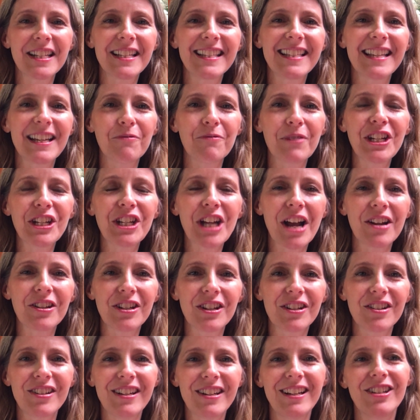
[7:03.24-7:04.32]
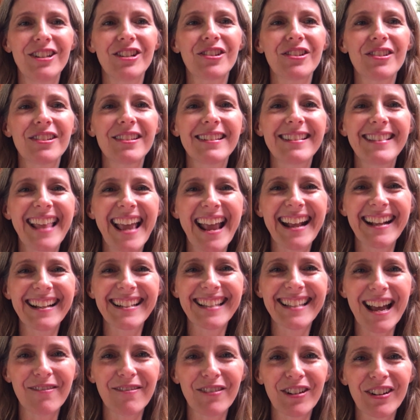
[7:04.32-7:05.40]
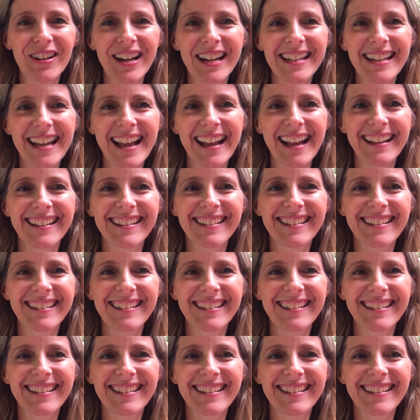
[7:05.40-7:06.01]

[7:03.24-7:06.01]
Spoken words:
then reach out to your teachers. Thanks. Have a great day.